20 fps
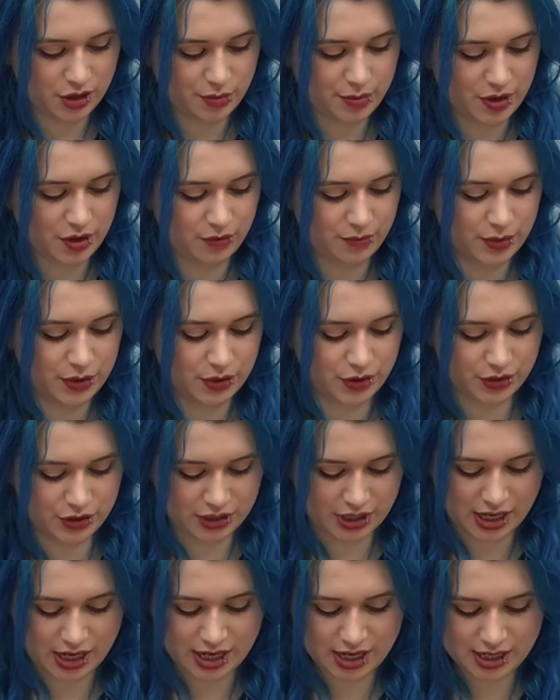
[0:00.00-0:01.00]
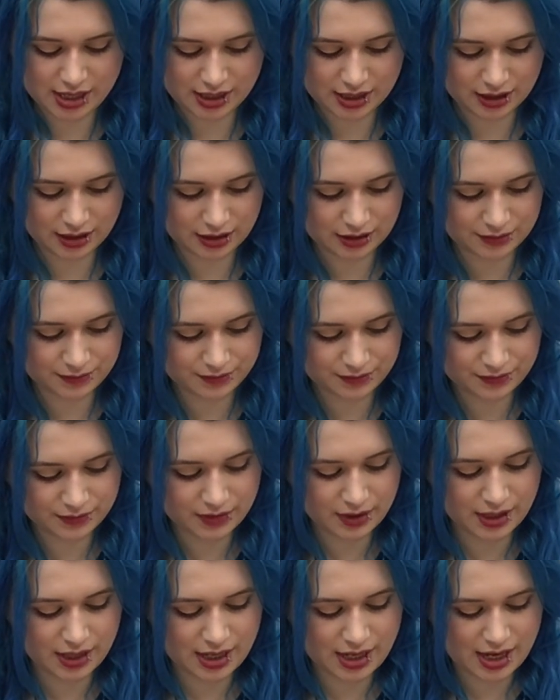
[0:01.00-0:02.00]
bit of blue tack,
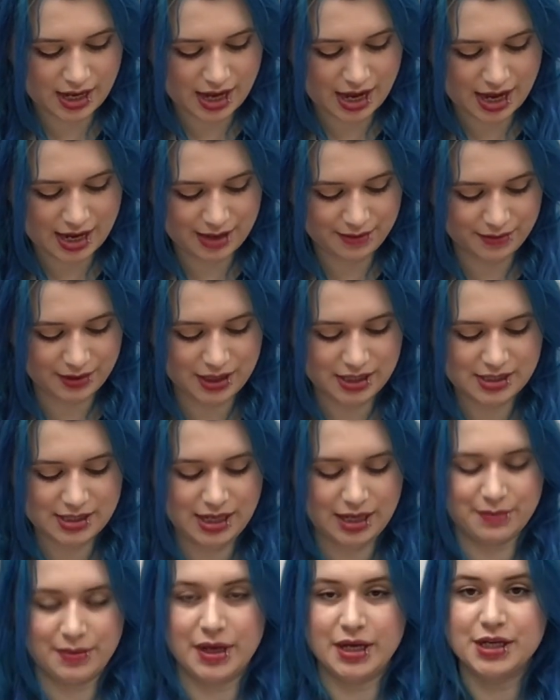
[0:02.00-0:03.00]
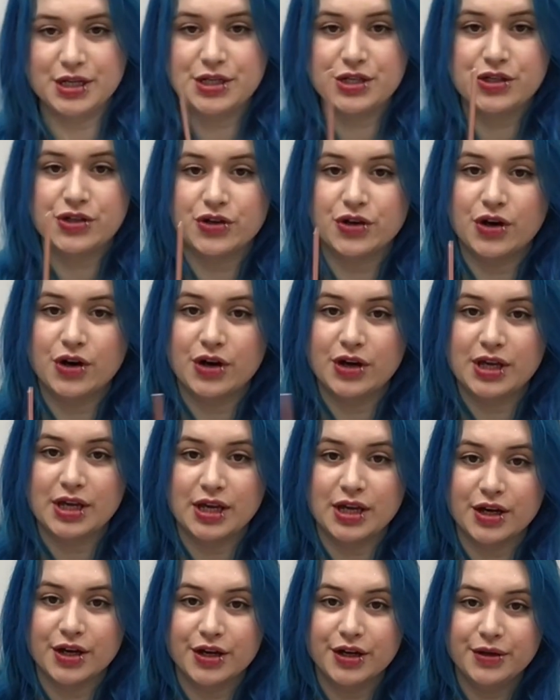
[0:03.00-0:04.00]
and I'm going to take my straw
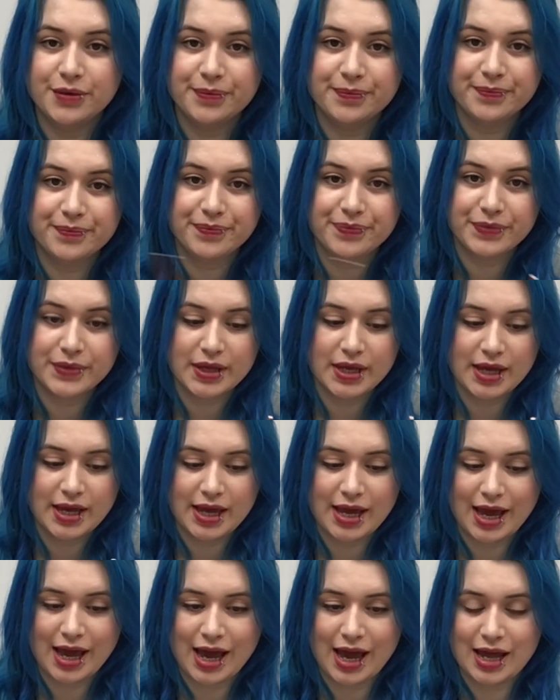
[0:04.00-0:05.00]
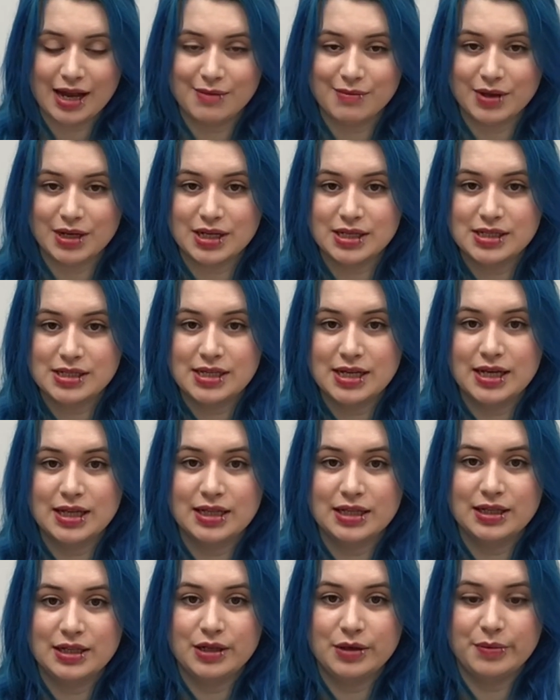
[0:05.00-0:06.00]
here, and I'm going to stick the
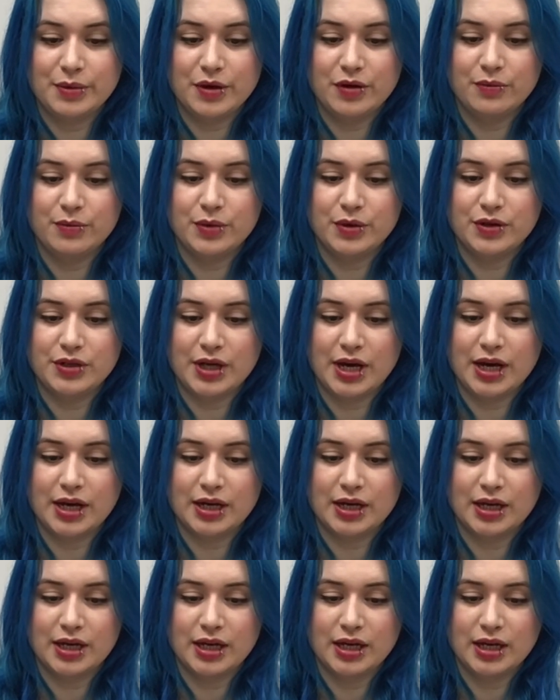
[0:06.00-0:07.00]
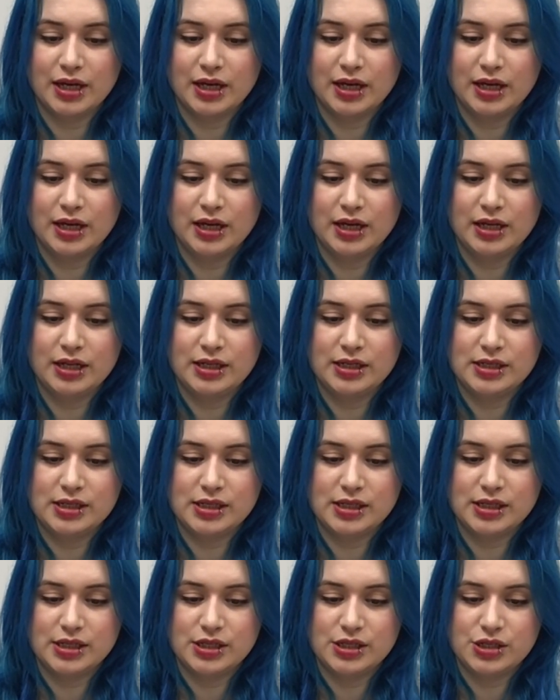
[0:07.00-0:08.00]
little bit of blue tack to
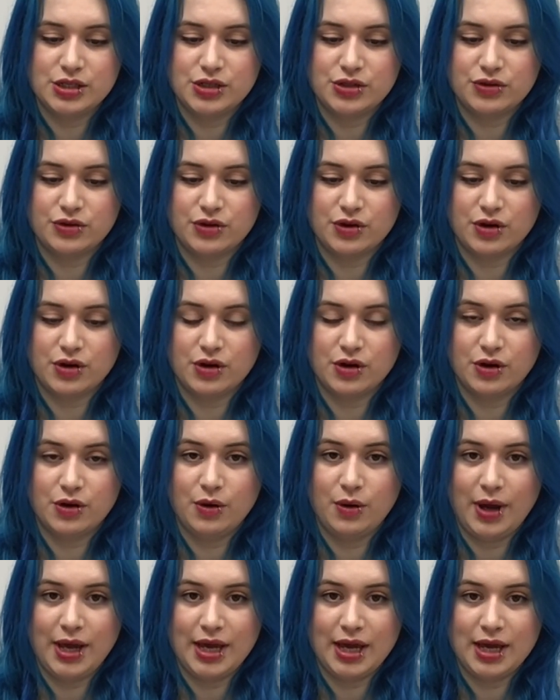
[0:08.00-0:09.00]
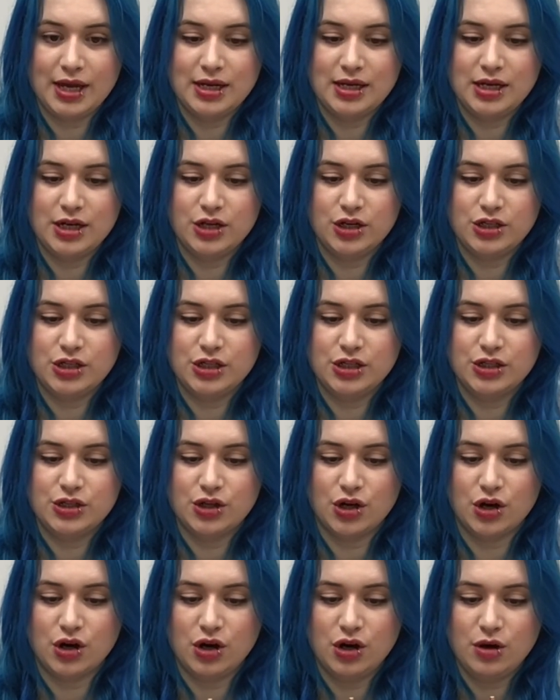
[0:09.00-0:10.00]
the straw quite near to the
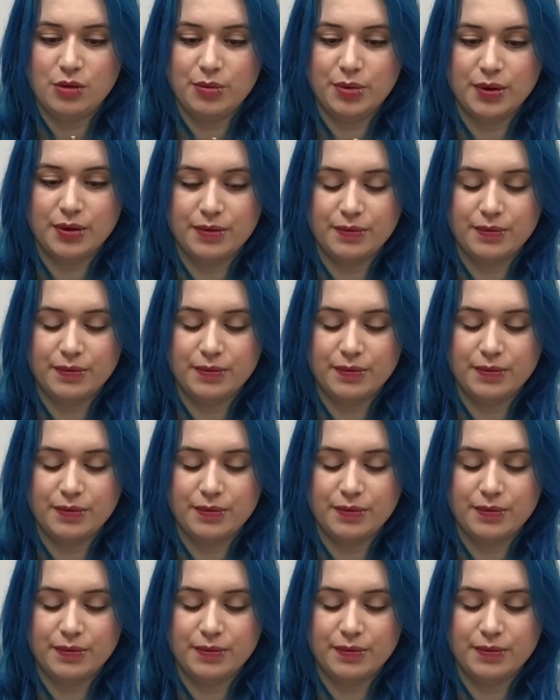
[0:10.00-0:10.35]
top.